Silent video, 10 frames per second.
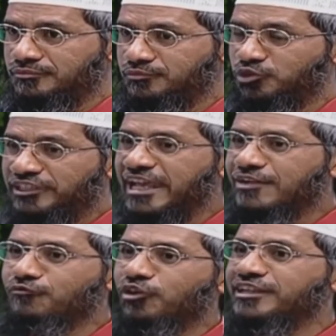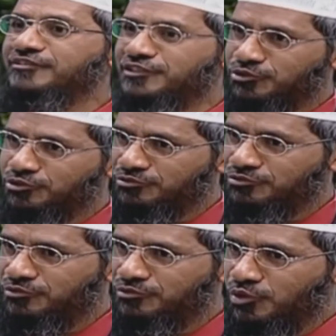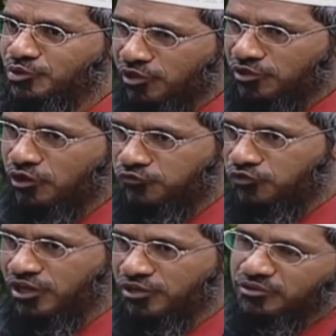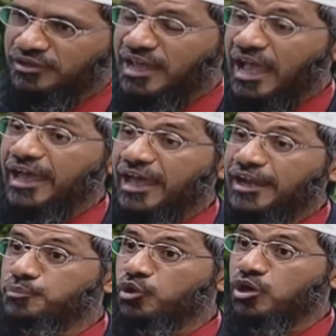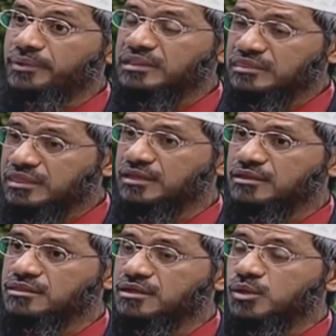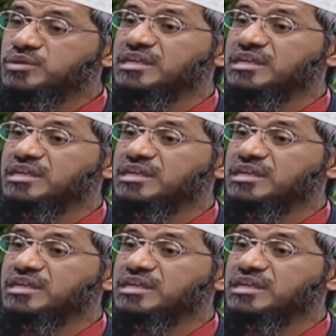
So take what he gives it to you, what is lawful and good. And he prohibits things which